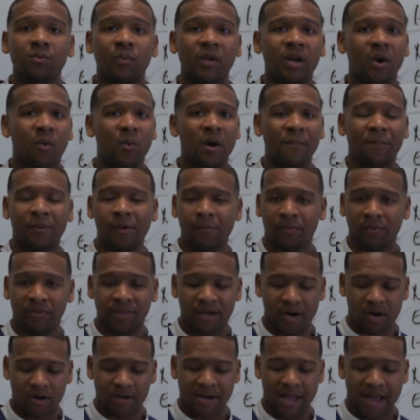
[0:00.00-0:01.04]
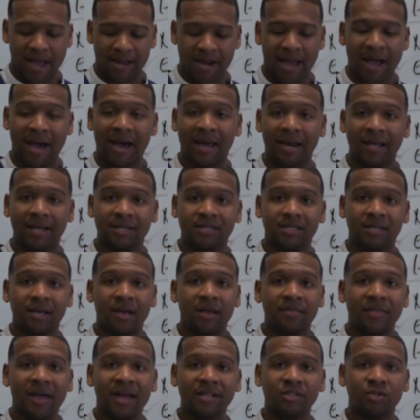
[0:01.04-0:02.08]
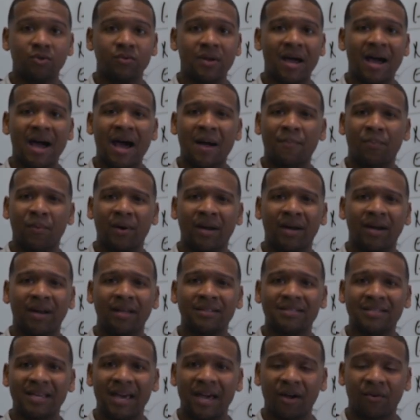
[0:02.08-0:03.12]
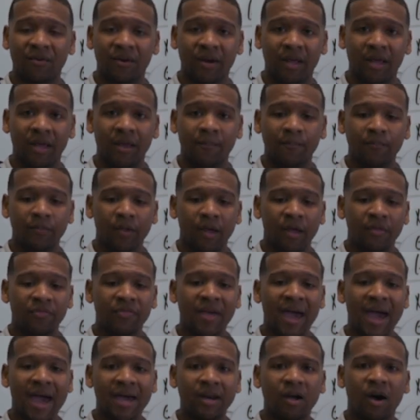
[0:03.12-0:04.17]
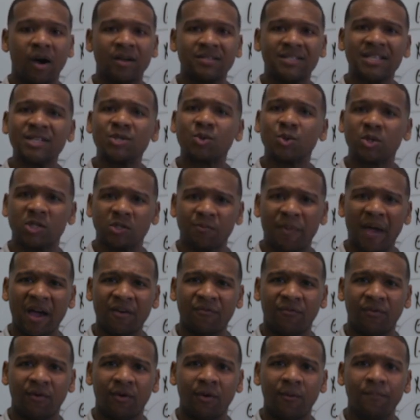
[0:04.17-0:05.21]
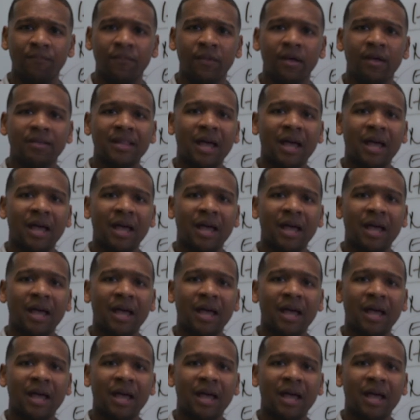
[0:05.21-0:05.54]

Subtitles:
We don't want people that are not honest, that do not operate in integrity, that are disrespectful.